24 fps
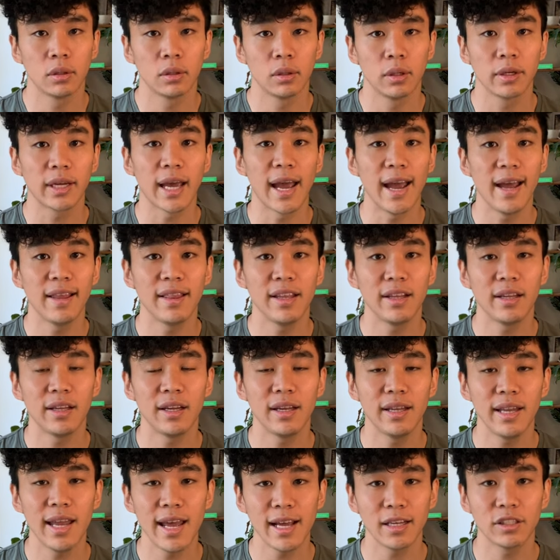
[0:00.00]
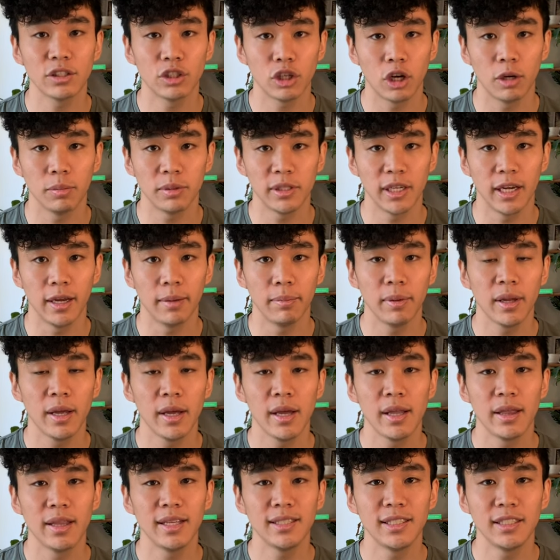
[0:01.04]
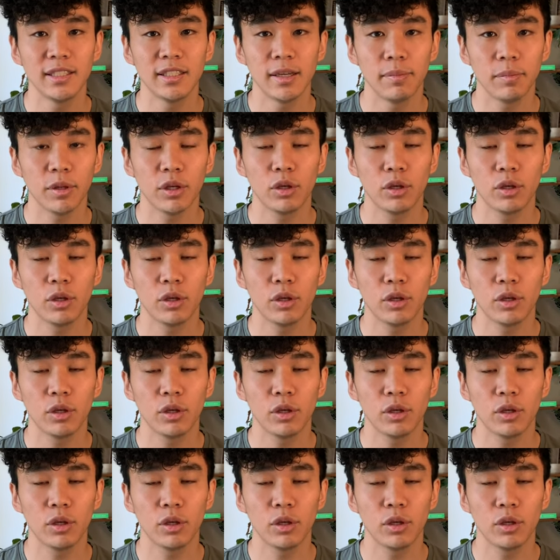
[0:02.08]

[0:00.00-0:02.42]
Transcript: Okay, and then the next top tip, this is something